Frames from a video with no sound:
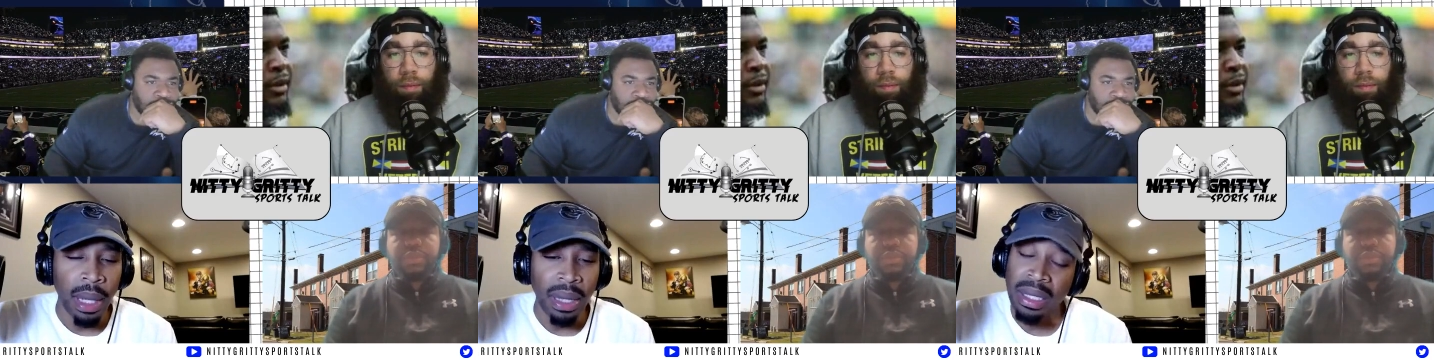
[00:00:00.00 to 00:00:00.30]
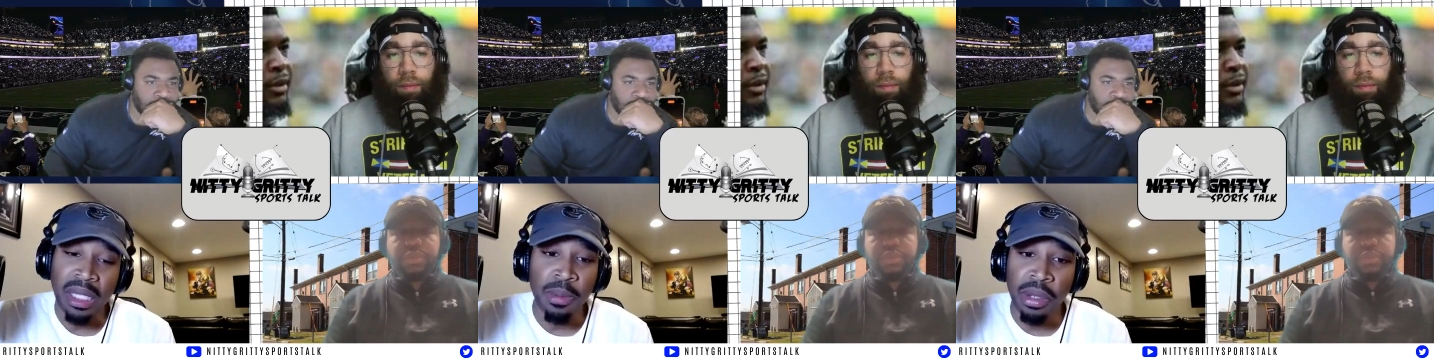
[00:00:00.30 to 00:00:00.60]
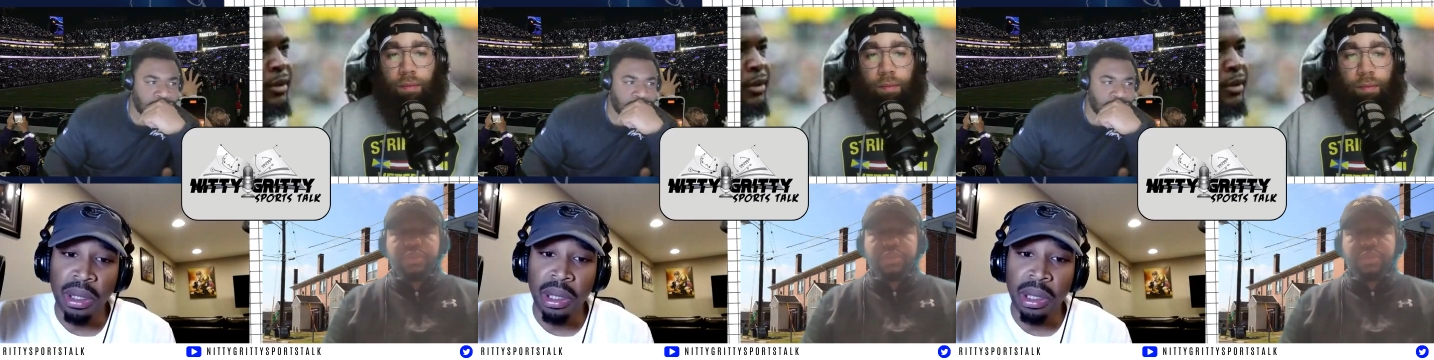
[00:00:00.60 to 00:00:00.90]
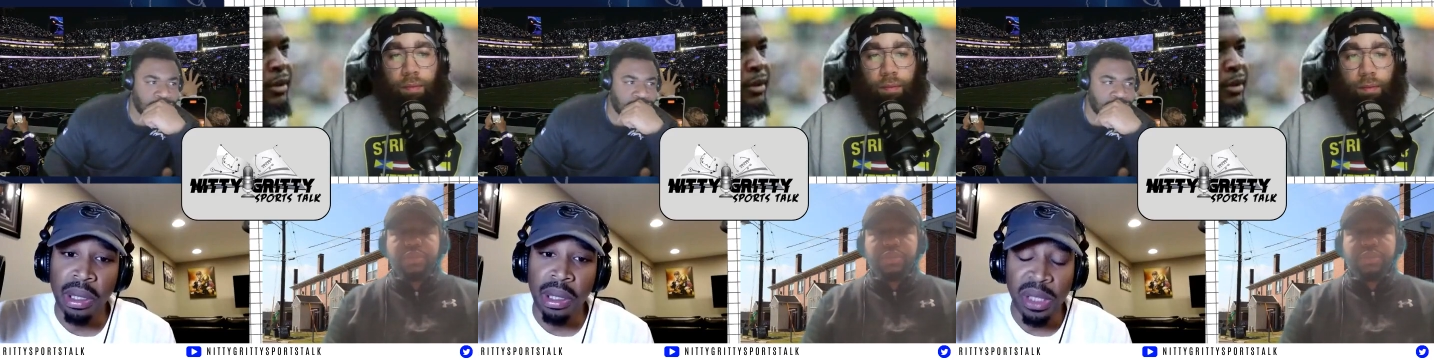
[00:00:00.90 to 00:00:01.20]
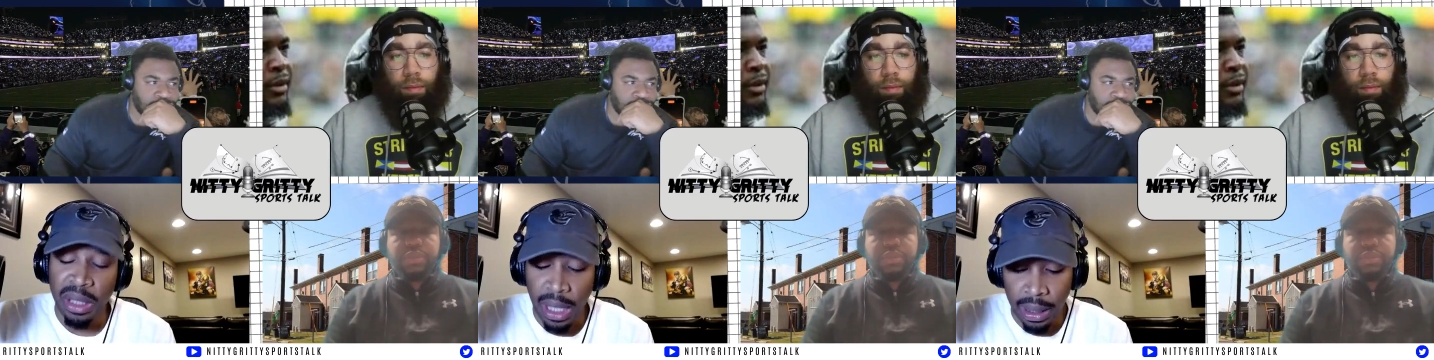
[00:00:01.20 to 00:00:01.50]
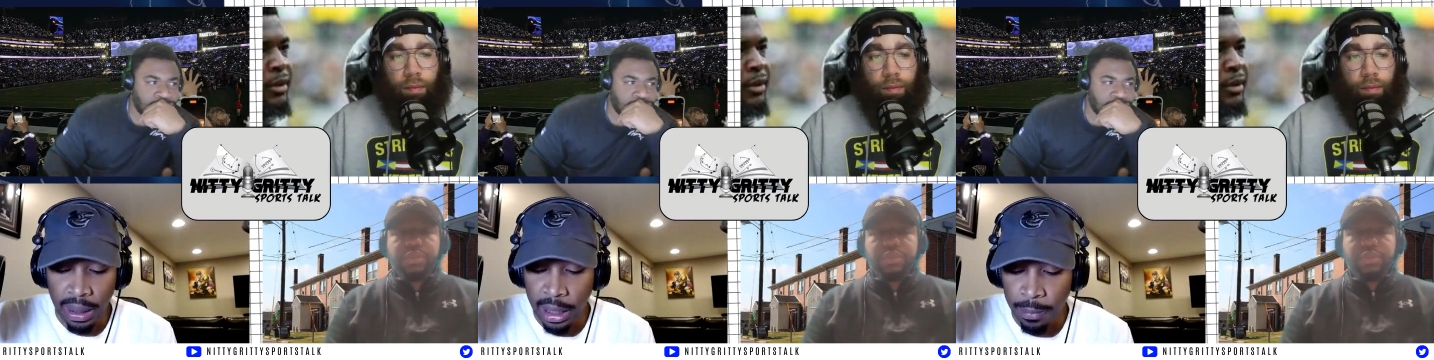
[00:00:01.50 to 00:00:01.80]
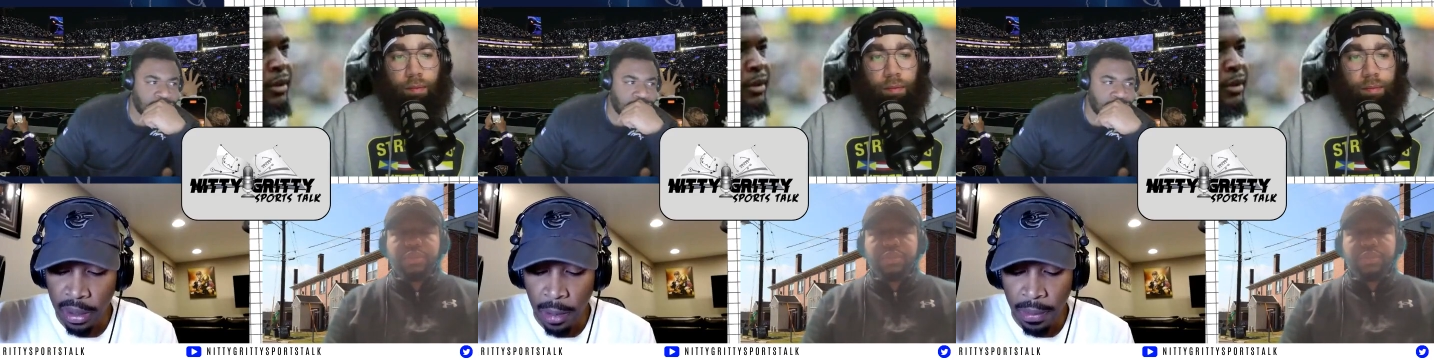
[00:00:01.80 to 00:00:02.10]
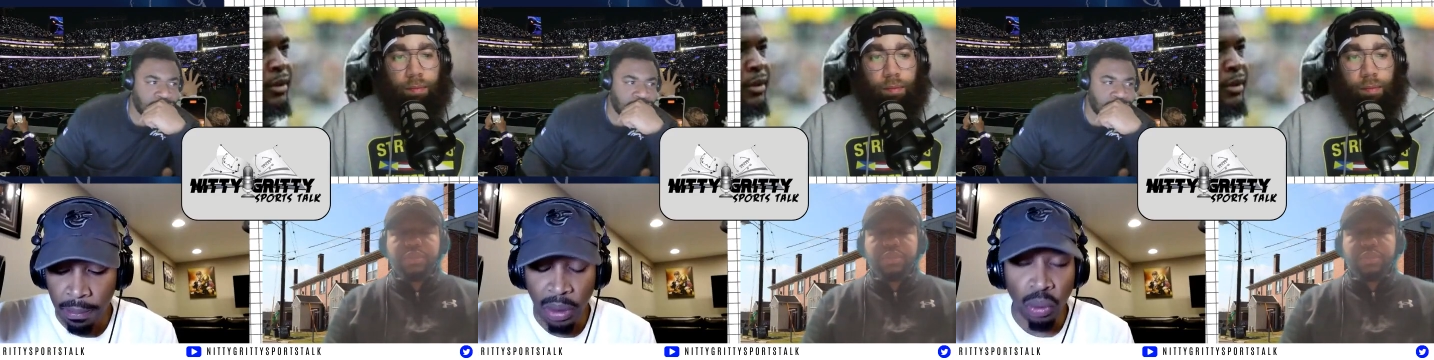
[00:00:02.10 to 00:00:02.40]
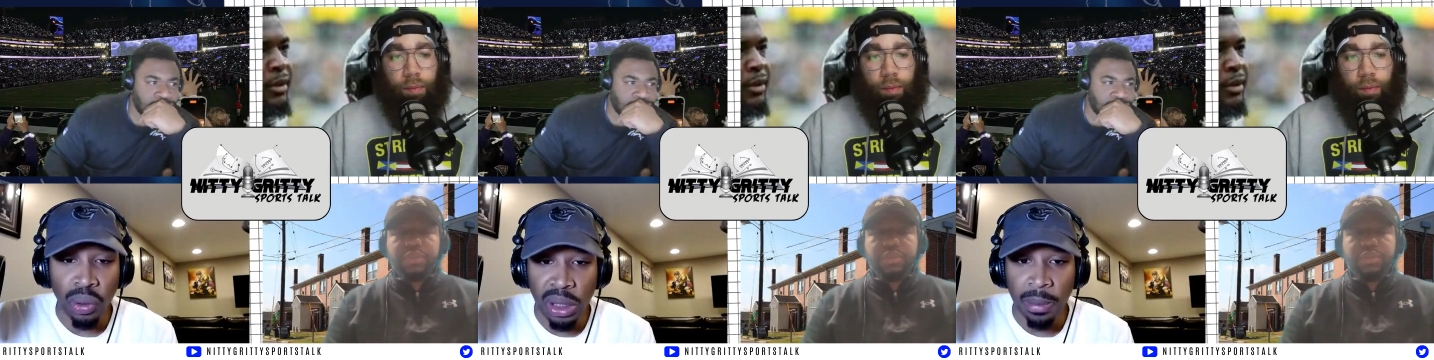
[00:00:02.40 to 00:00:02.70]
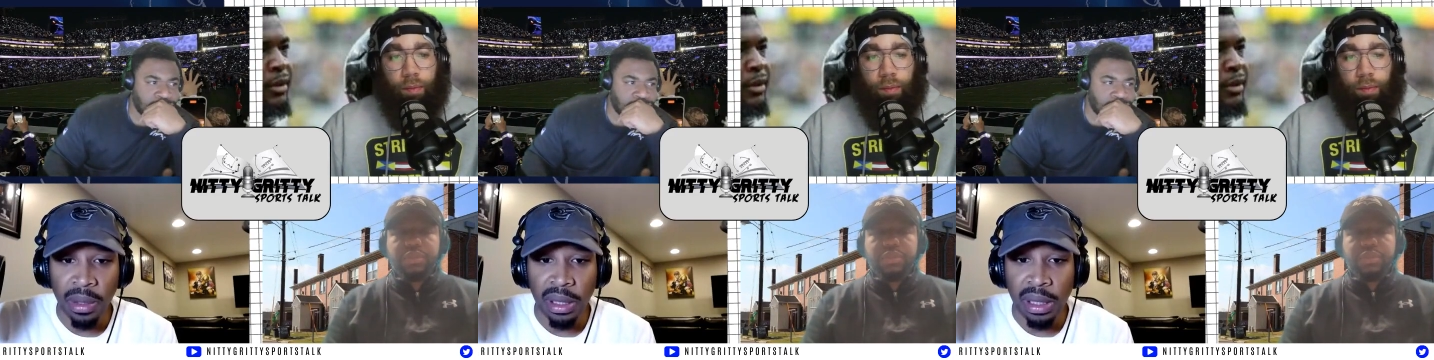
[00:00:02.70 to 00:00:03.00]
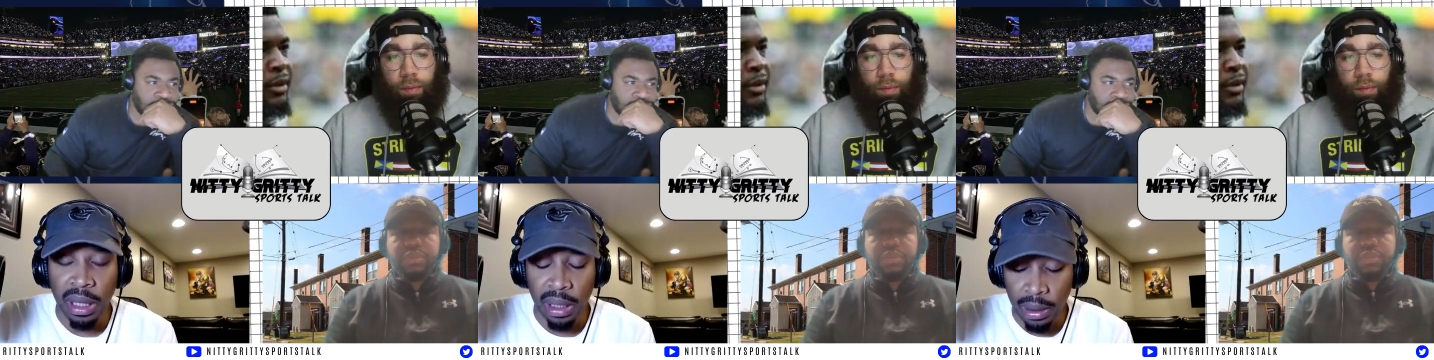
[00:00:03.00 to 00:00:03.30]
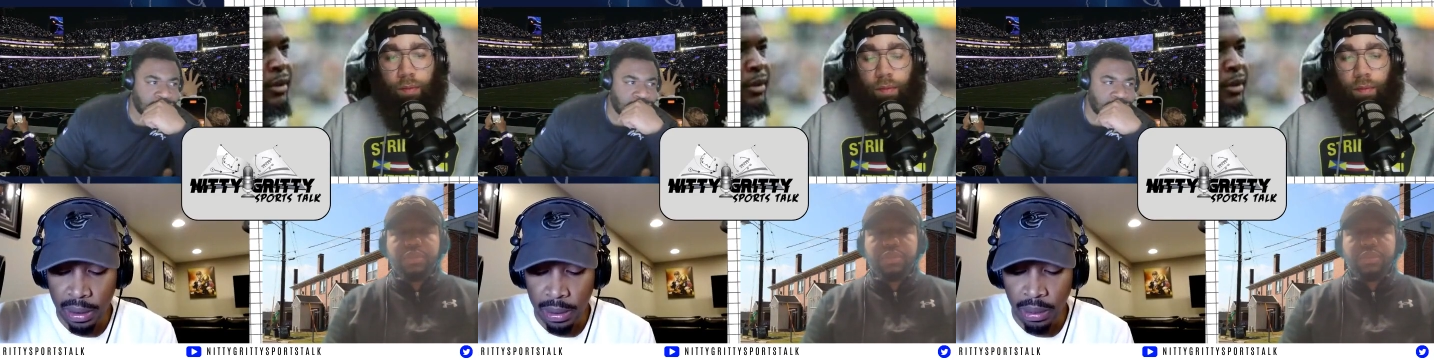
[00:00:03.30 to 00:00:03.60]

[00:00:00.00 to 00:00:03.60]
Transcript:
Speaker 1: think that's pretty good, and we just got to keep it up and build on some of these things.